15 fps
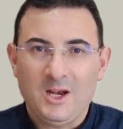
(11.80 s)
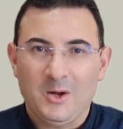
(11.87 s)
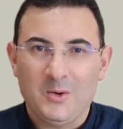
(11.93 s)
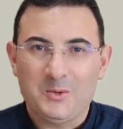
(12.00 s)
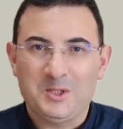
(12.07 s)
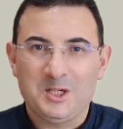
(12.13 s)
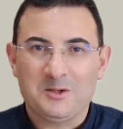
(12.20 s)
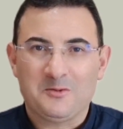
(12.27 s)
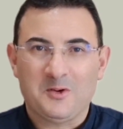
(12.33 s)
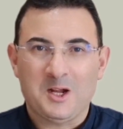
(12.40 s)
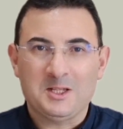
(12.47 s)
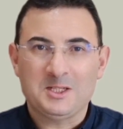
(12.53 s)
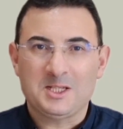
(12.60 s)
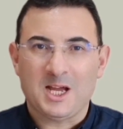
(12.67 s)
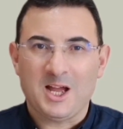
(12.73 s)
Hello, dear
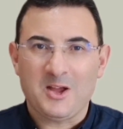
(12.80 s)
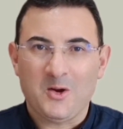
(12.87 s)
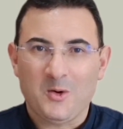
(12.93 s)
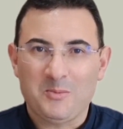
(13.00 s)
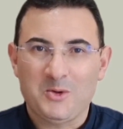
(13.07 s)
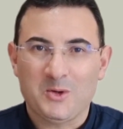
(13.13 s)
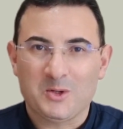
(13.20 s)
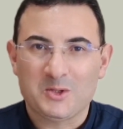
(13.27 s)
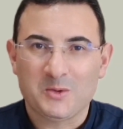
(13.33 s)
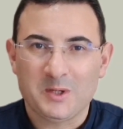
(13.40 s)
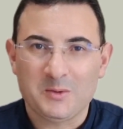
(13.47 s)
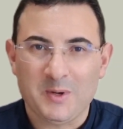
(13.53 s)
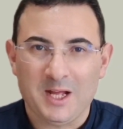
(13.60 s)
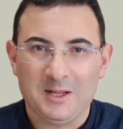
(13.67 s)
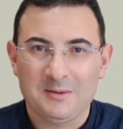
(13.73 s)
friends, I hope you're
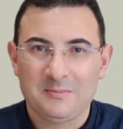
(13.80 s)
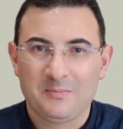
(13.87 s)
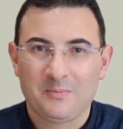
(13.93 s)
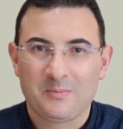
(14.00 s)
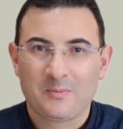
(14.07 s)
doing well.